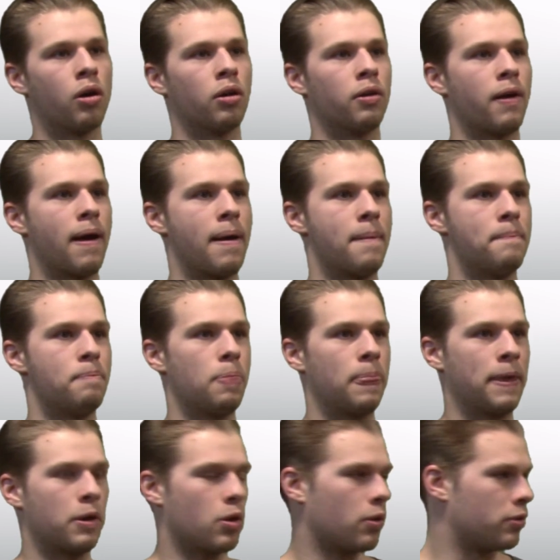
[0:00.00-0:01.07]
Or,
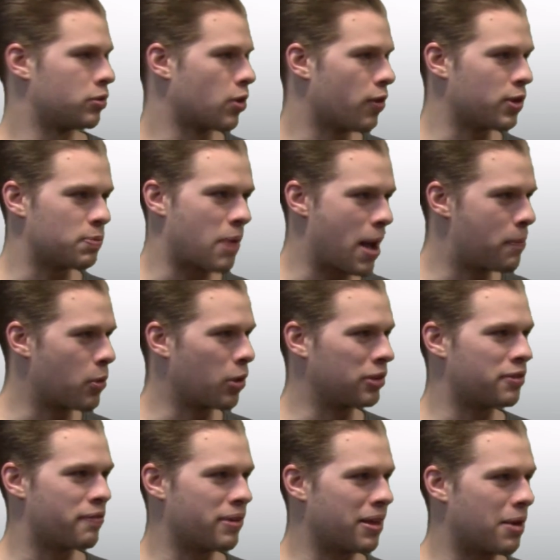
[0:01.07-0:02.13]
there's all this
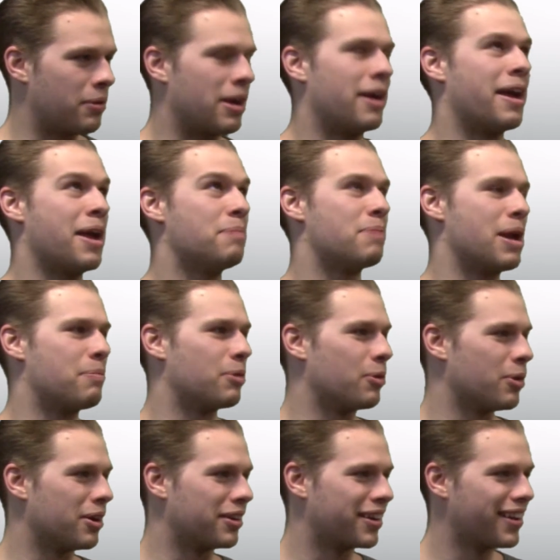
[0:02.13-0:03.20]
paperwork to fill out, and I hate
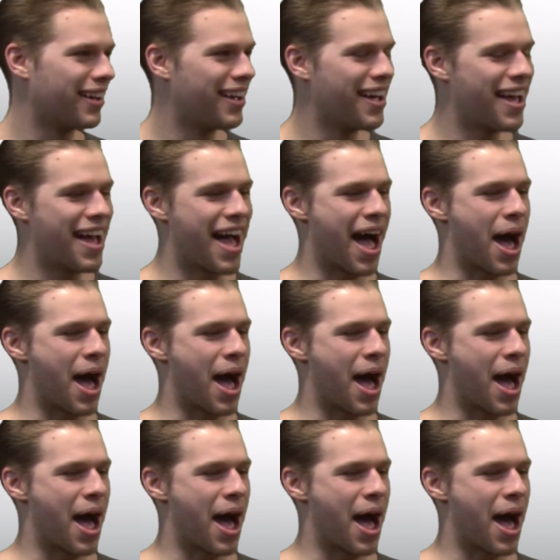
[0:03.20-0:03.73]
paperwork.